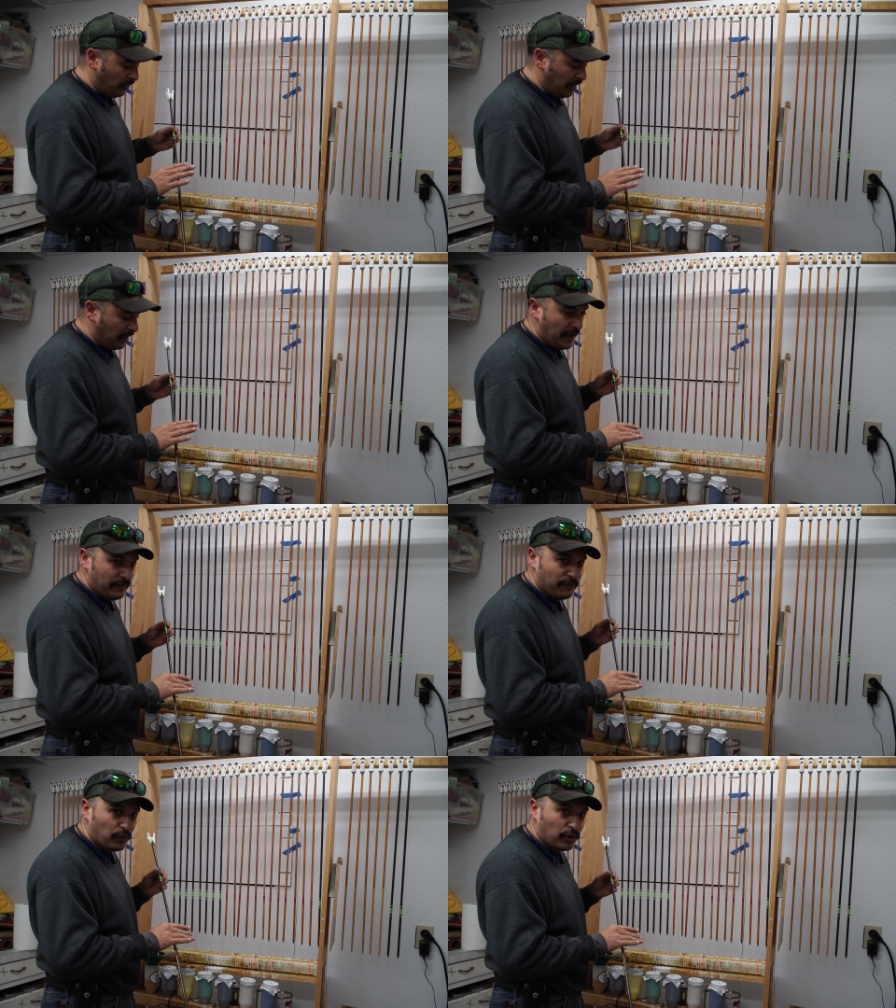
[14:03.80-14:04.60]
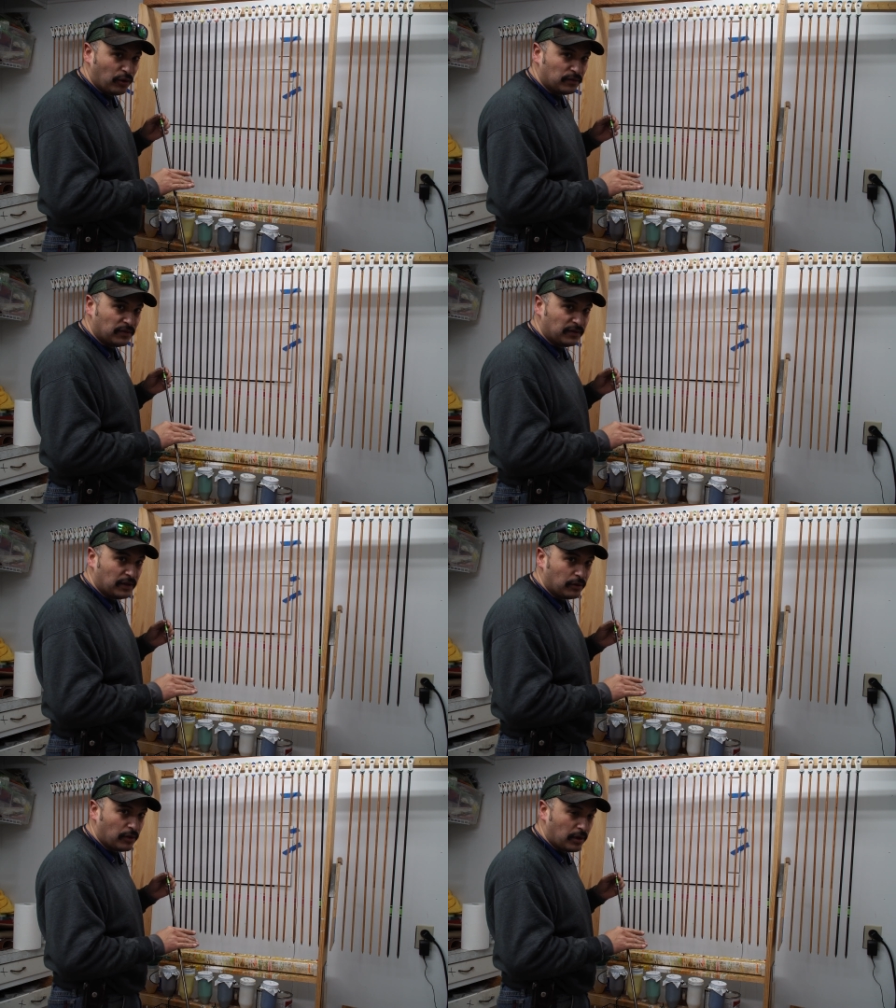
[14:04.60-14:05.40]
will then have four coats of
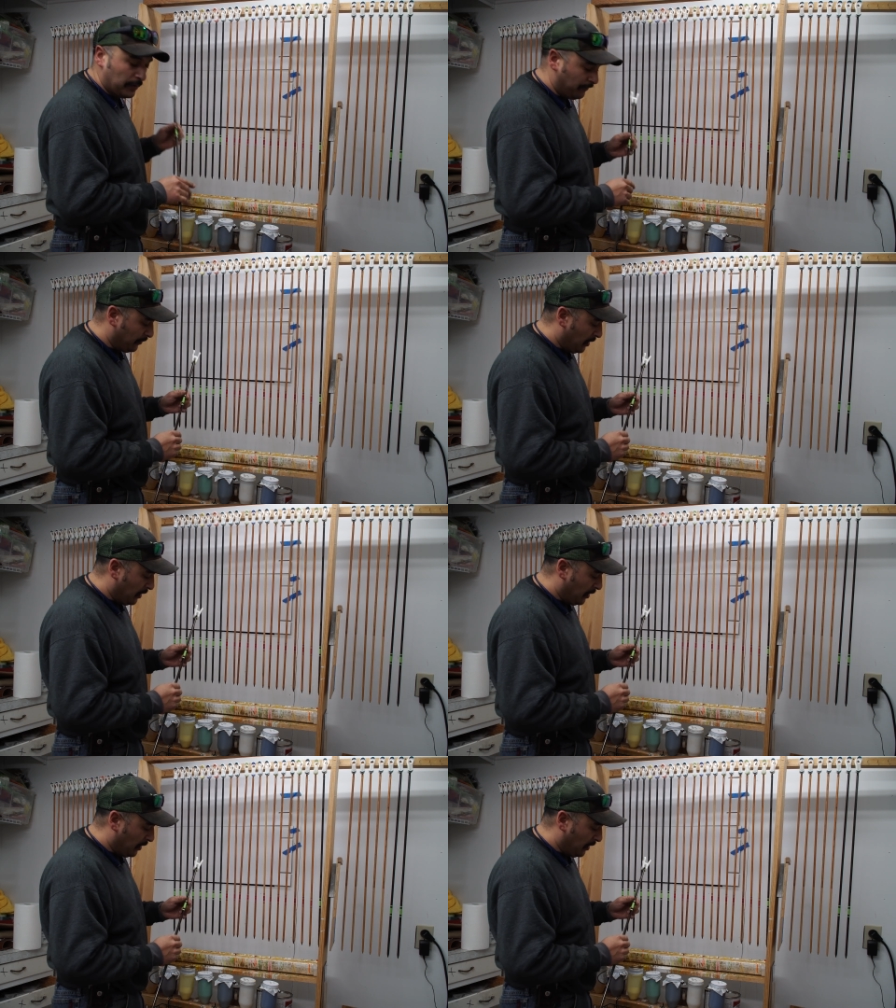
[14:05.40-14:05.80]
sealer on it.